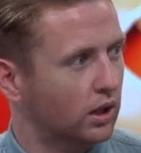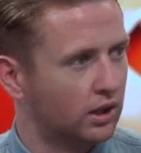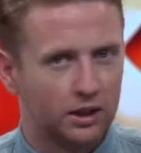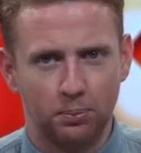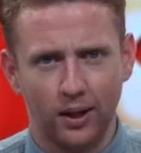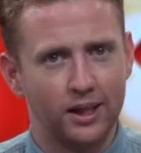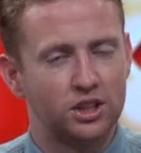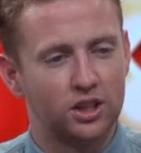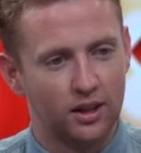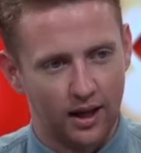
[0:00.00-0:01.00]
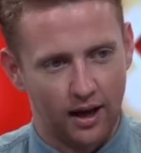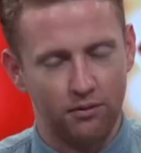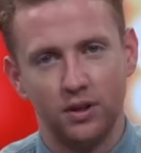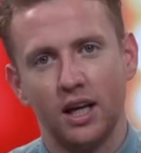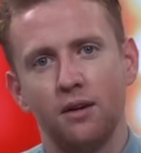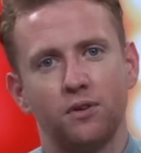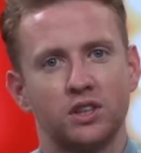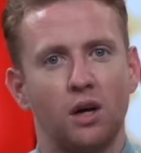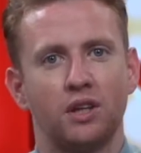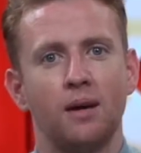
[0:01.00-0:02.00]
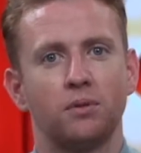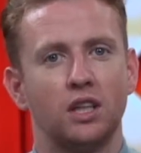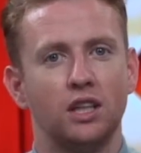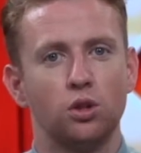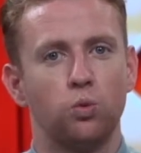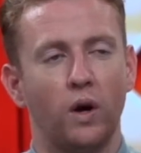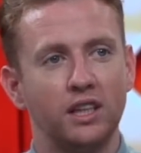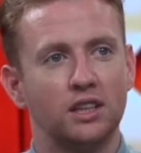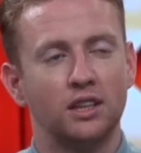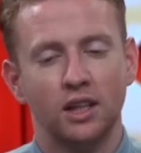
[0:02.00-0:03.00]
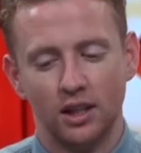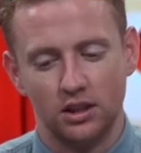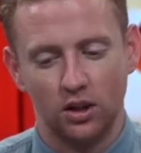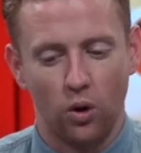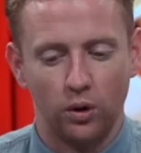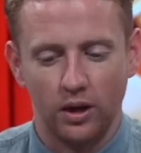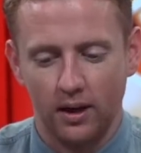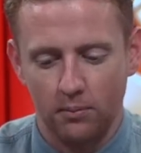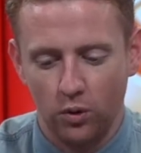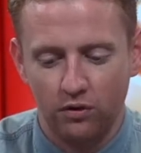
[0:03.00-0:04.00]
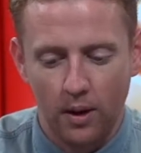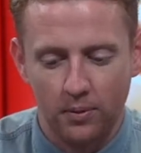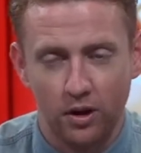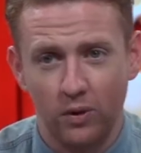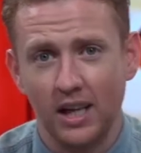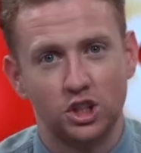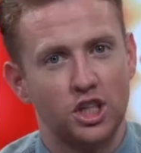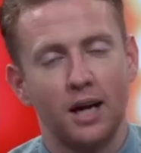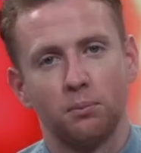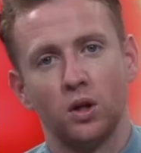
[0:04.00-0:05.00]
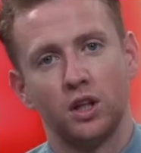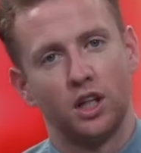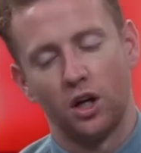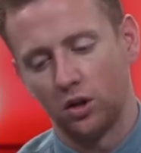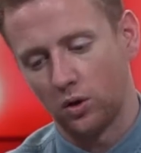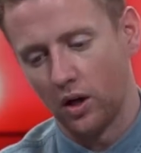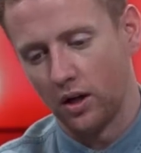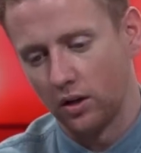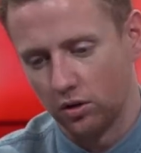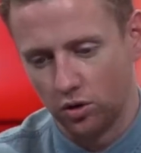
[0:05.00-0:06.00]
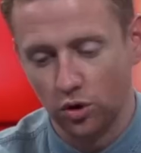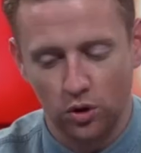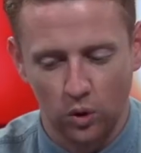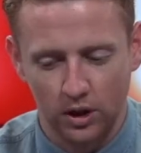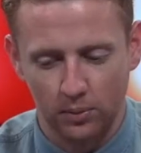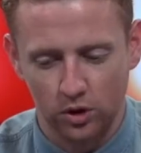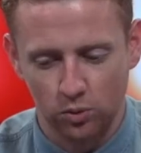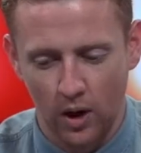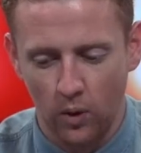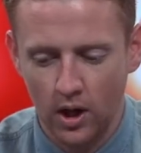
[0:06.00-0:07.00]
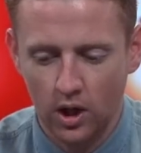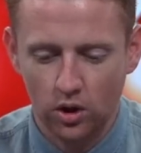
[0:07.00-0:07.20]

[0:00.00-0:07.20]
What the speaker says: He plays every game for Southampton. He's waiting to go and move up in the ranks. Jack Butland, another good goalkeeper as well.